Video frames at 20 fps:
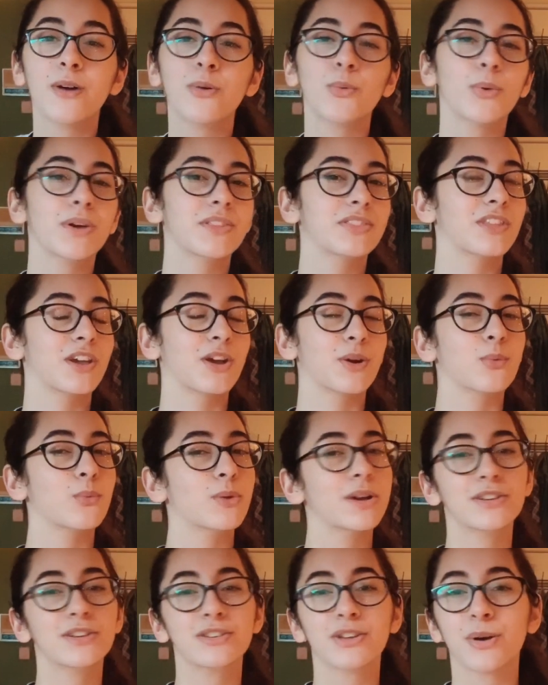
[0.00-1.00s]
with their
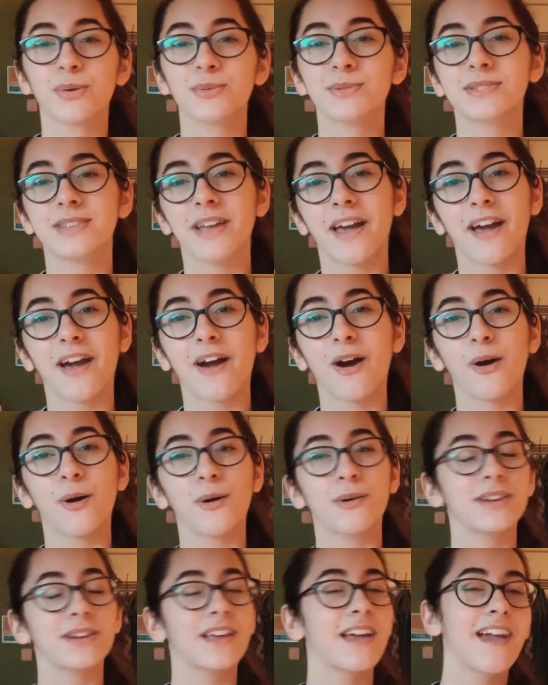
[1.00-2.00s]
windows
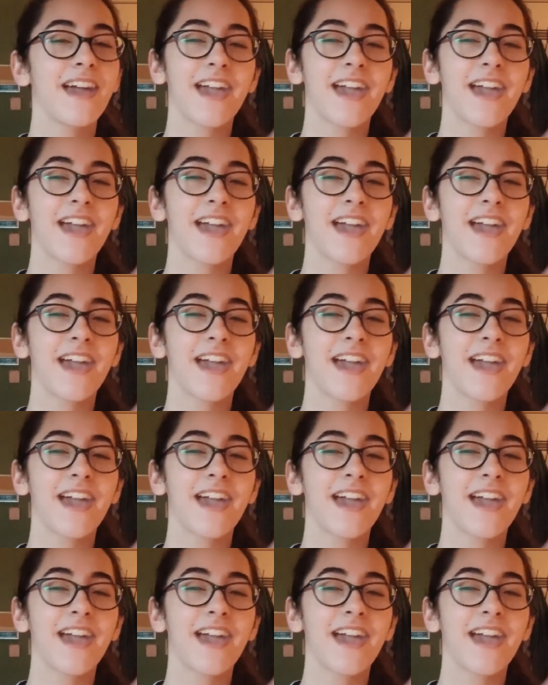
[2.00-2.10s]
down